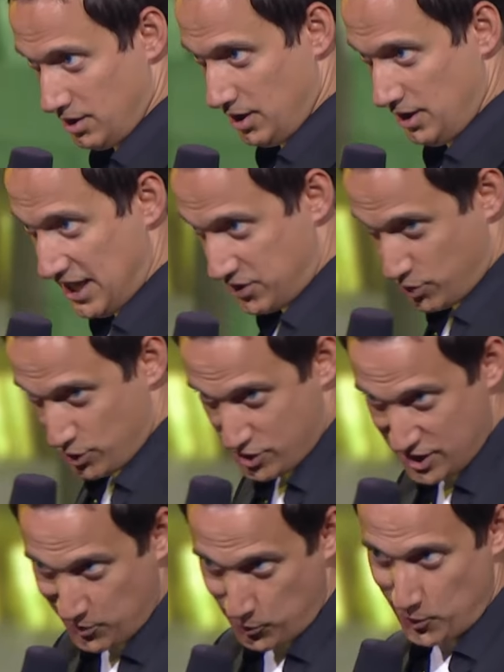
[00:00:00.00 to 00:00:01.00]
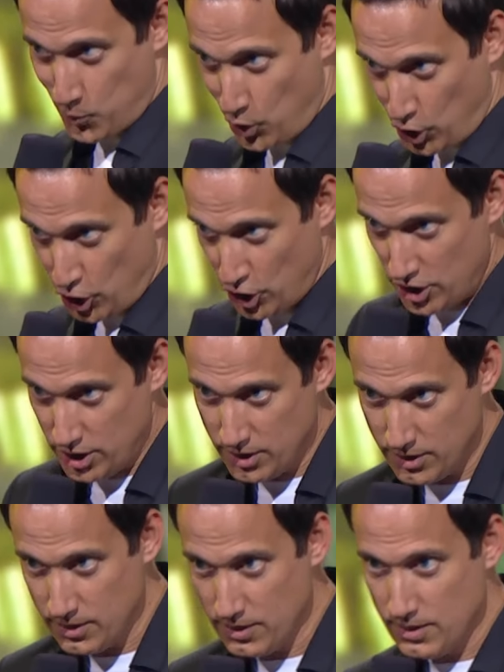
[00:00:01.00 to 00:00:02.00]
and that's your secret word.
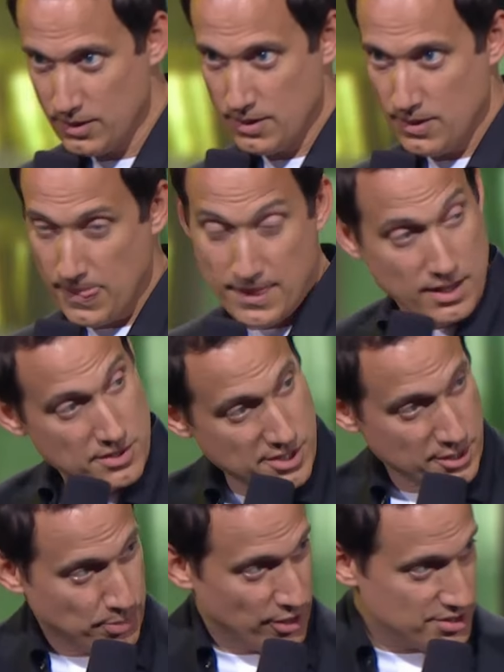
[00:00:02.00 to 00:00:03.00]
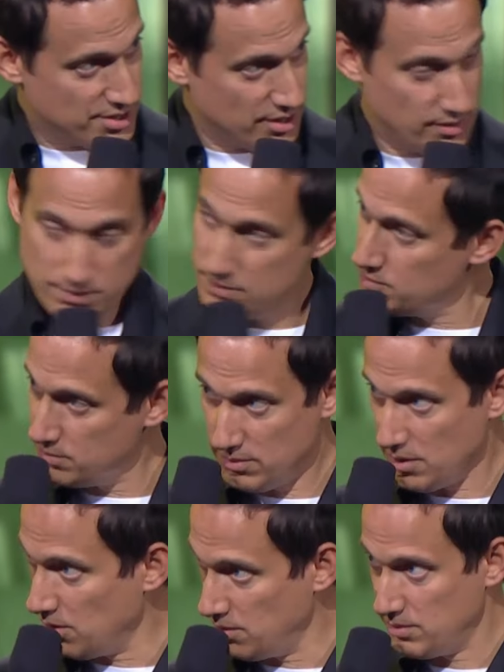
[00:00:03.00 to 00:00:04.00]
Is it a person?
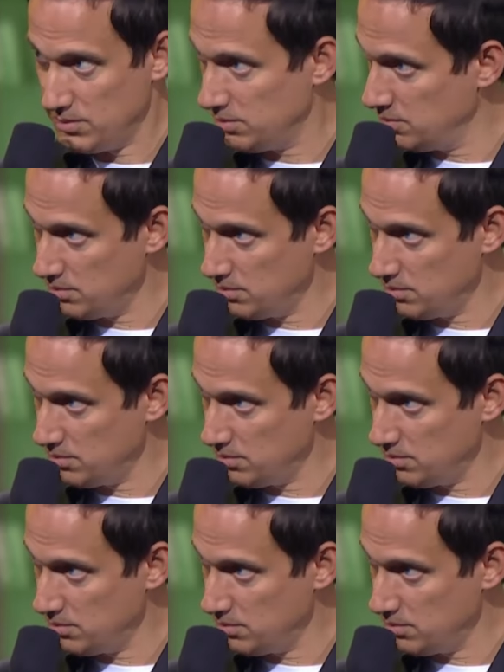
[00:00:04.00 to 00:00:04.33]
No.